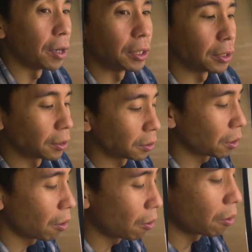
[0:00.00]
Let me see how it
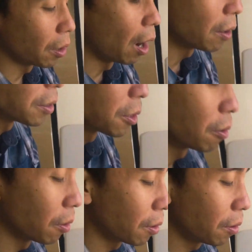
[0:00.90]

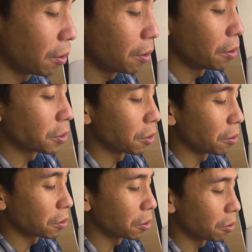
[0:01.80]
tastes. Show
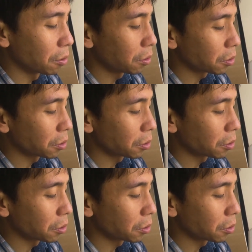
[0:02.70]
what we're eating.